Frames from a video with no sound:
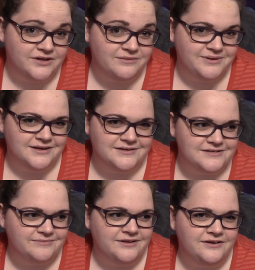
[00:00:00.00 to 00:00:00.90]
because
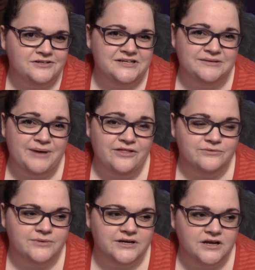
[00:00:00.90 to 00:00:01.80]
I'm not allowed to take a bathroom
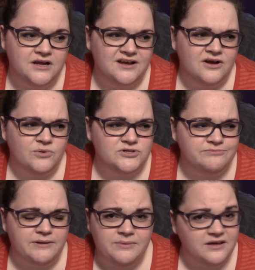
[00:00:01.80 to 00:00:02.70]
break, which
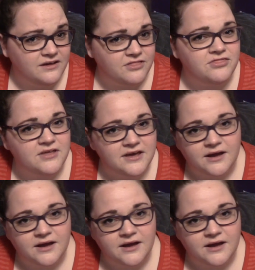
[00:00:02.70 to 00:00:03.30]
might be a thing.